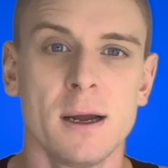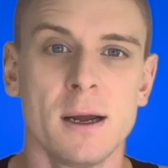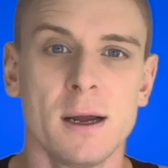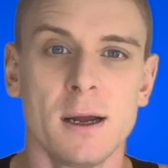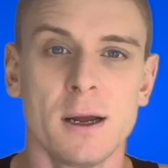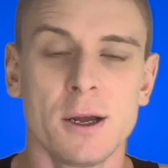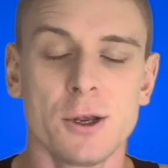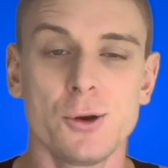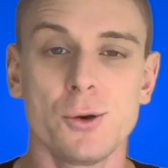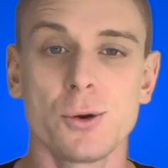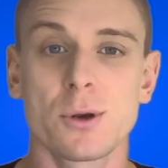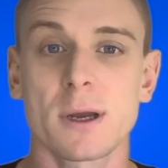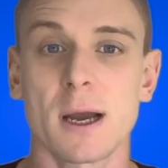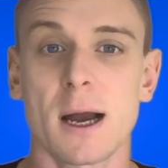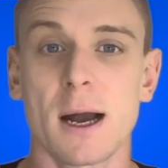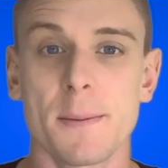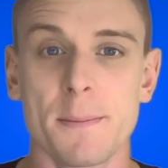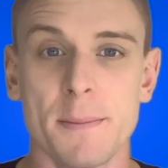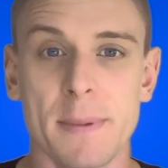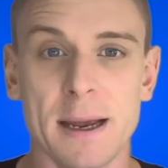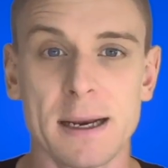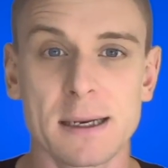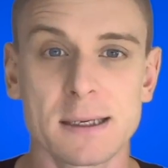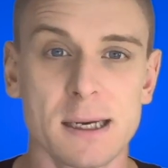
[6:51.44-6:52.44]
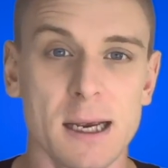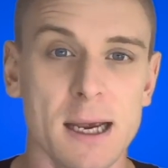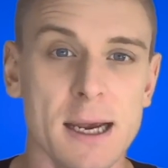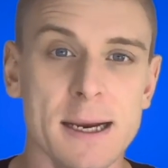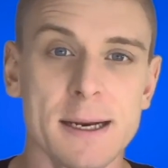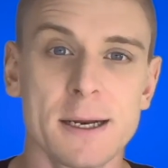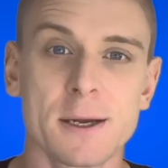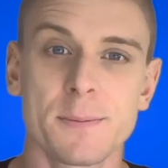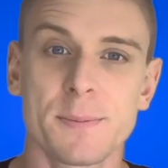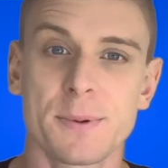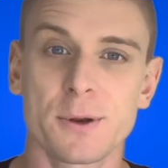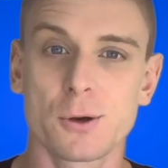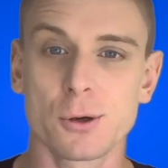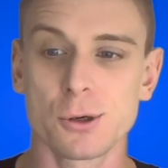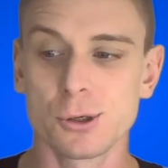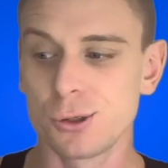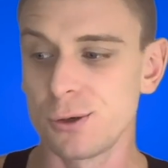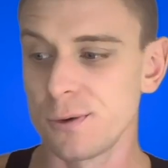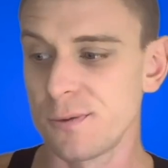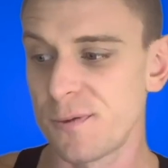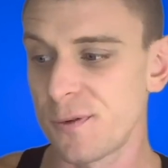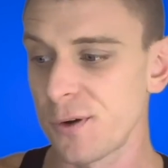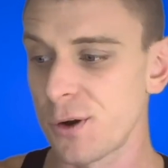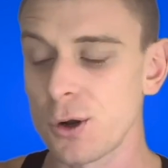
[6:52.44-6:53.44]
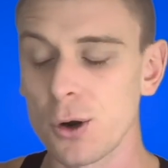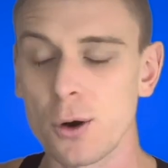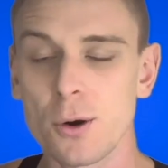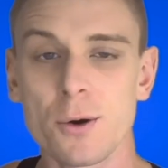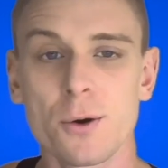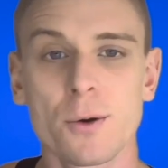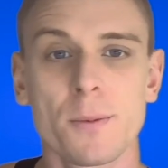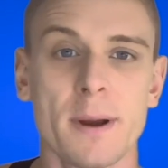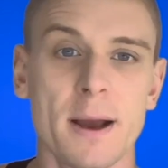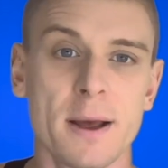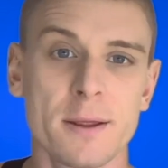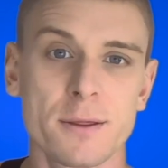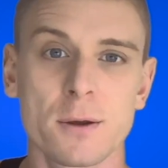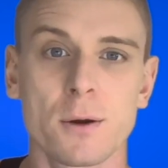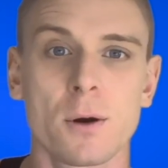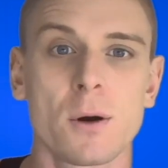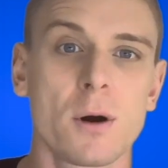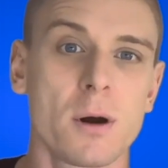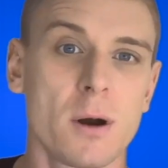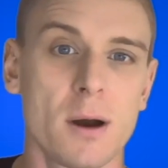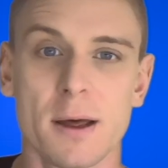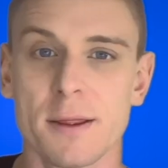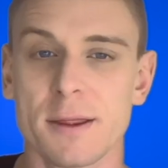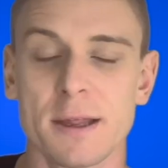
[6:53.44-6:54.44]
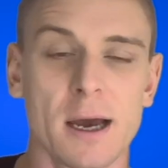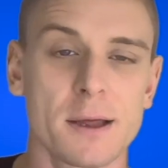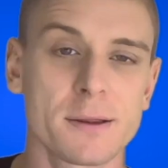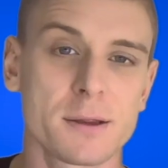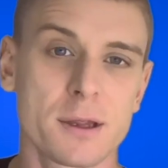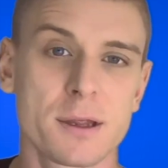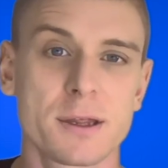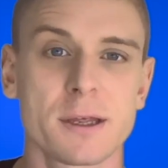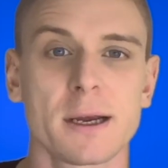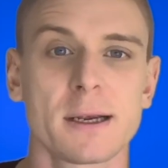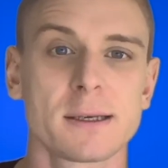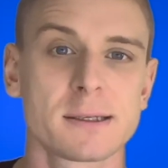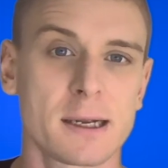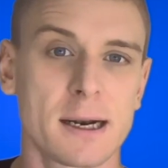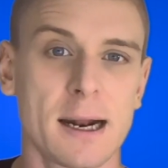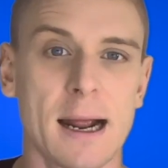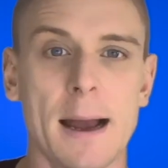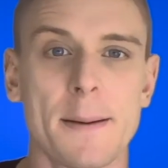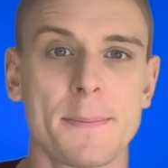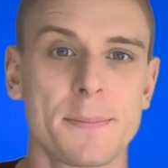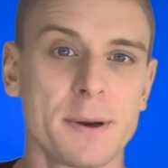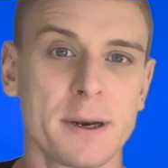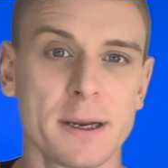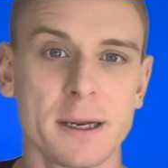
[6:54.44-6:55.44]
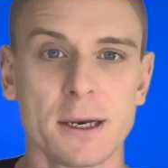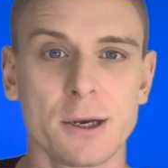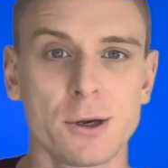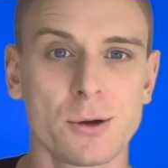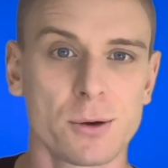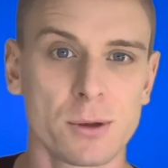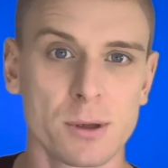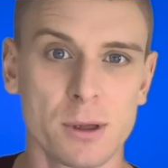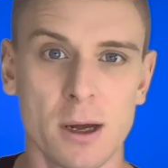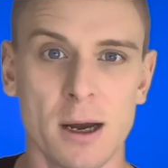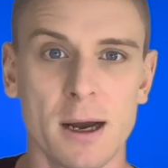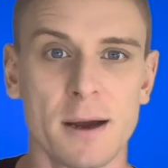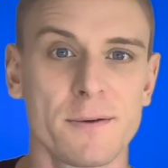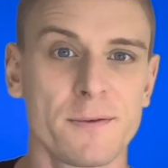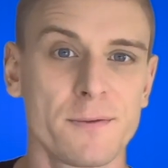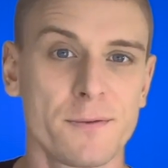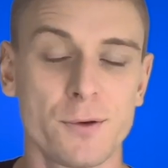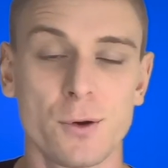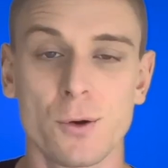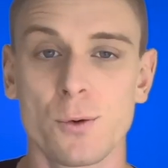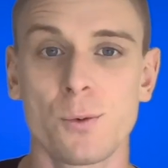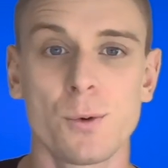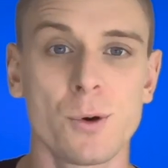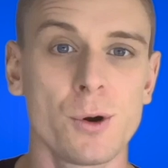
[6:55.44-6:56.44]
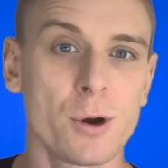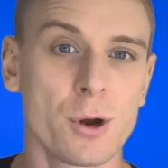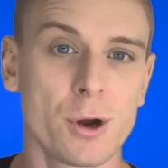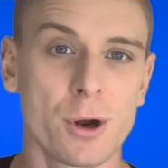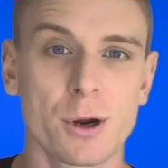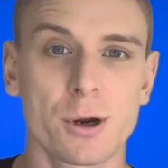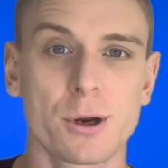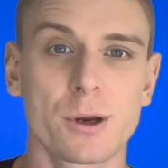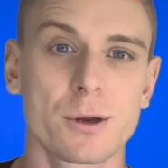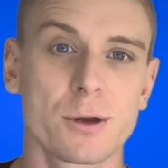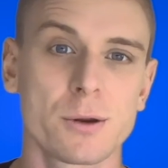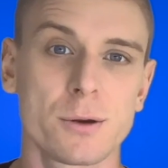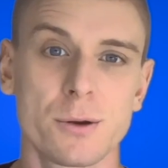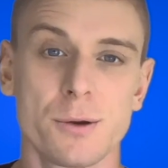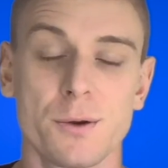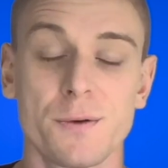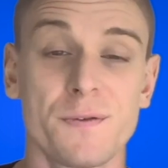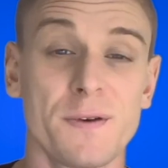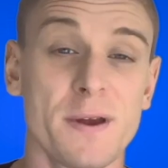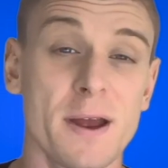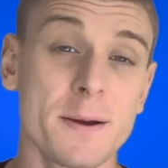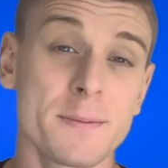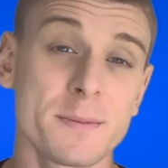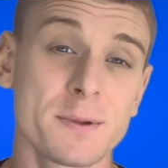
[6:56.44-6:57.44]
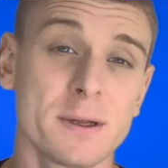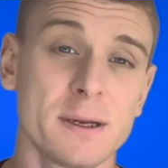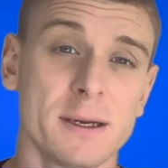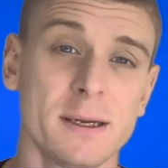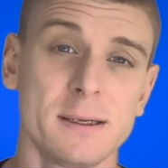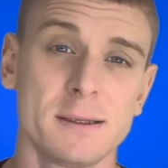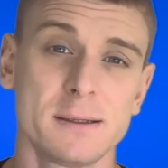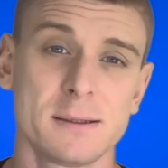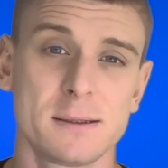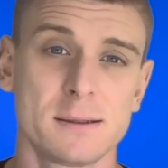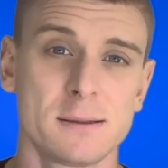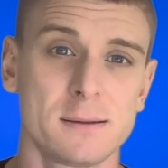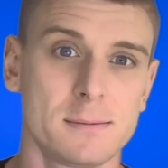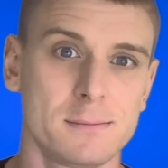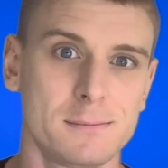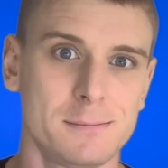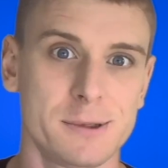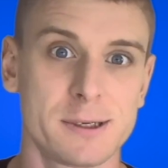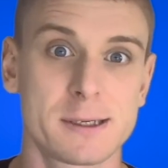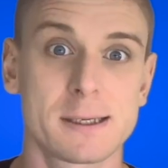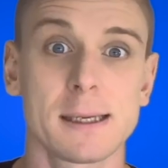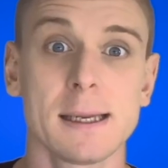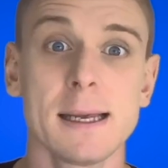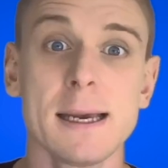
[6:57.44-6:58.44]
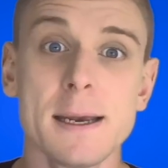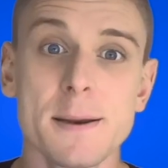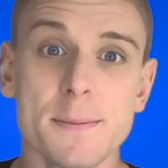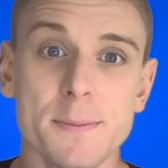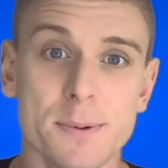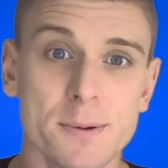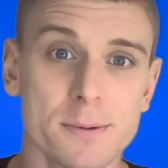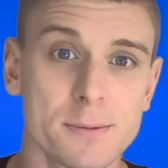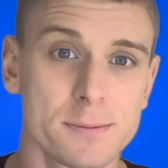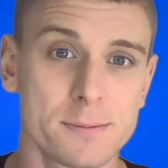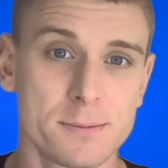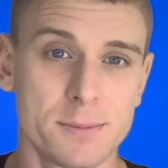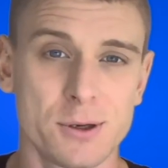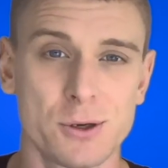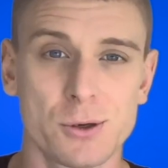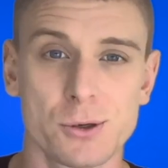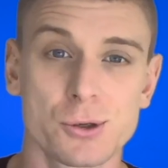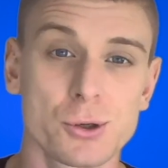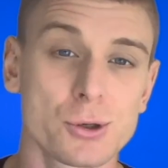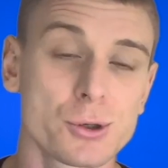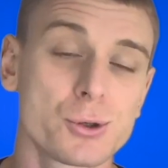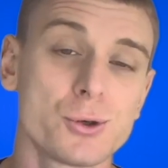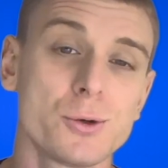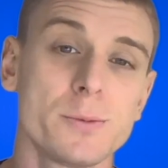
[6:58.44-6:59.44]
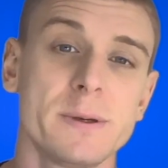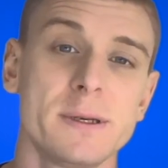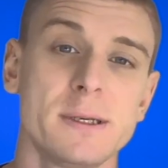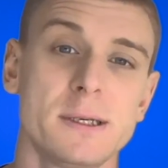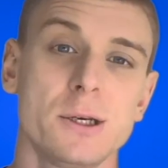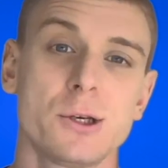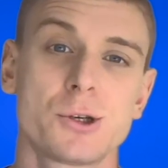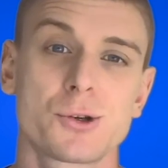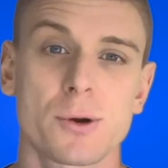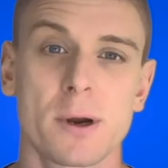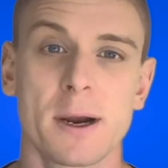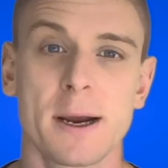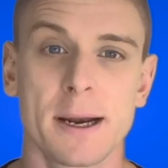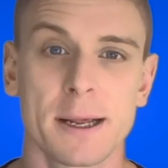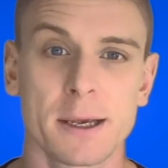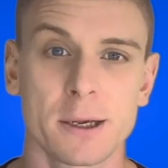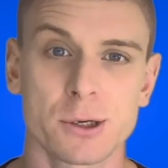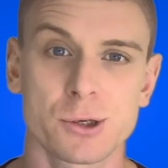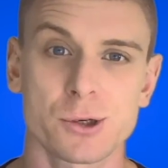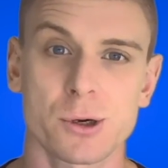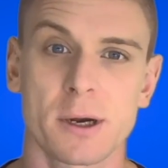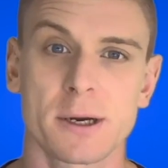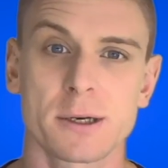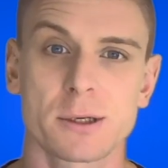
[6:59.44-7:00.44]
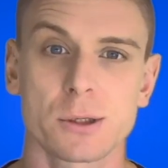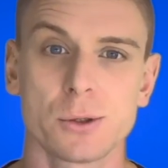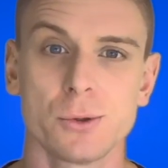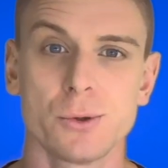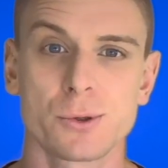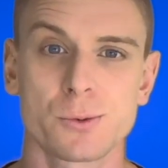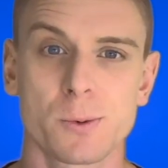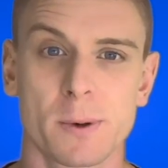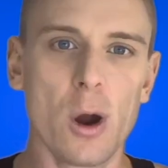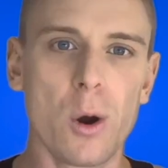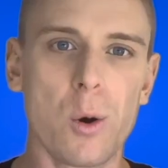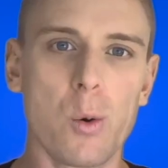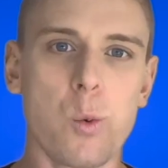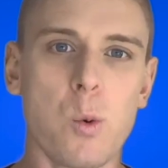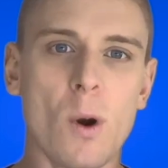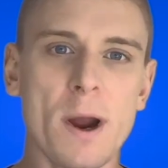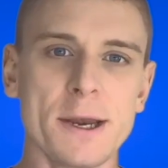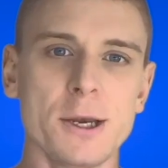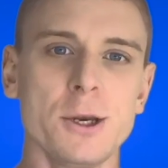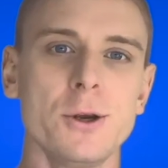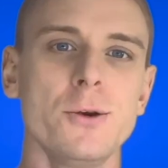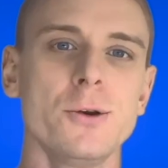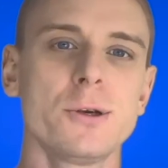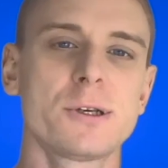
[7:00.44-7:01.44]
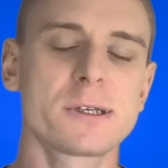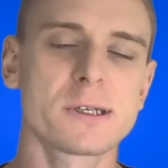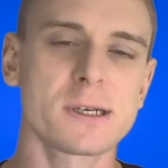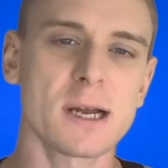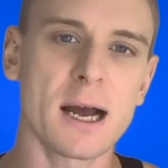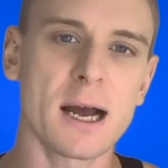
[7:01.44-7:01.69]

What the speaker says: you can't maintain it because you've forgotten about the other things that are happening in your life, your work, your family, your sleep, because you're too busy training and trying to lose weight. When you start